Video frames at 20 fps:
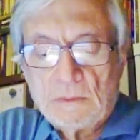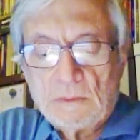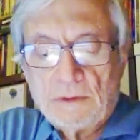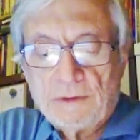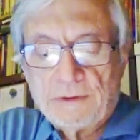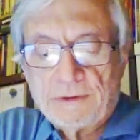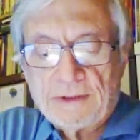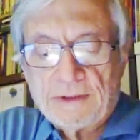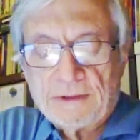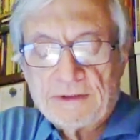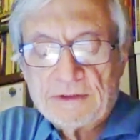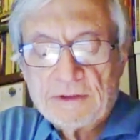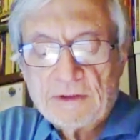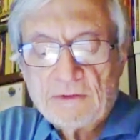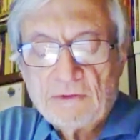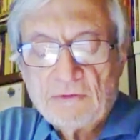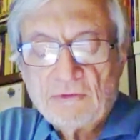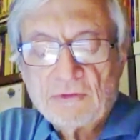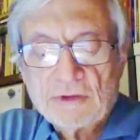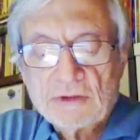All right, so
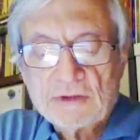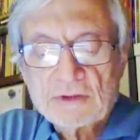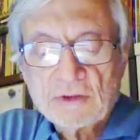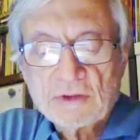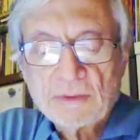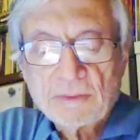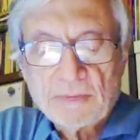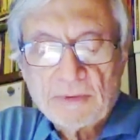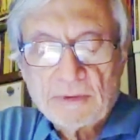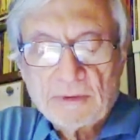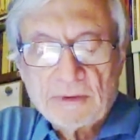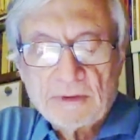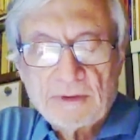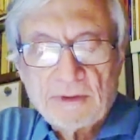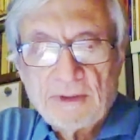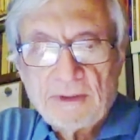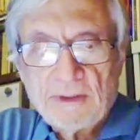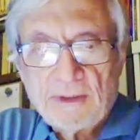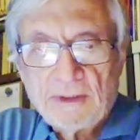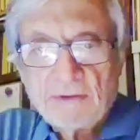for example,
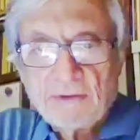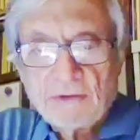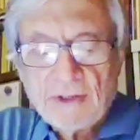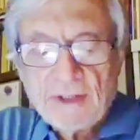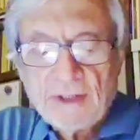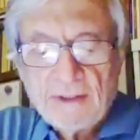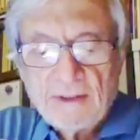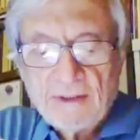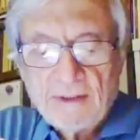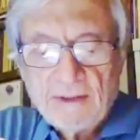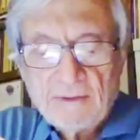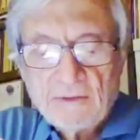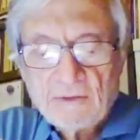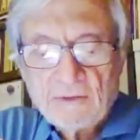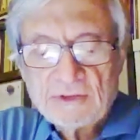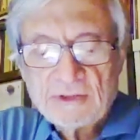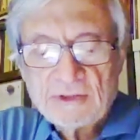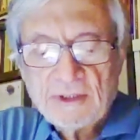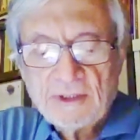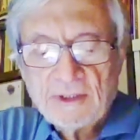in red, you
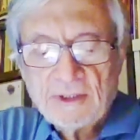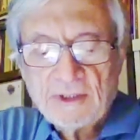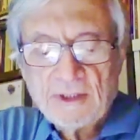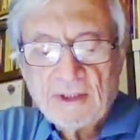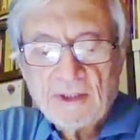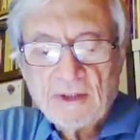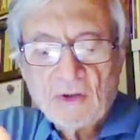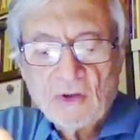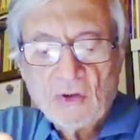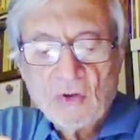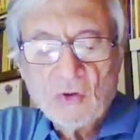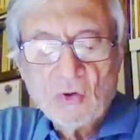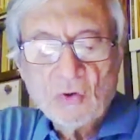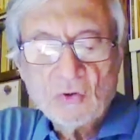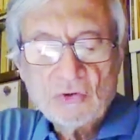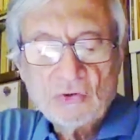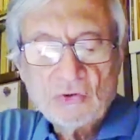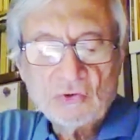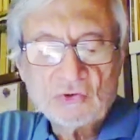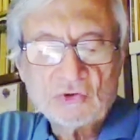see there
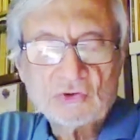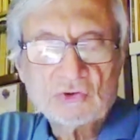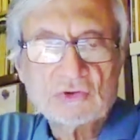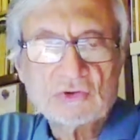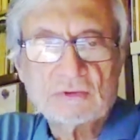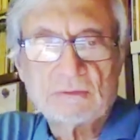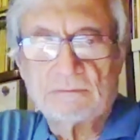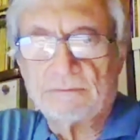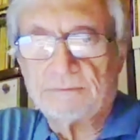hodus.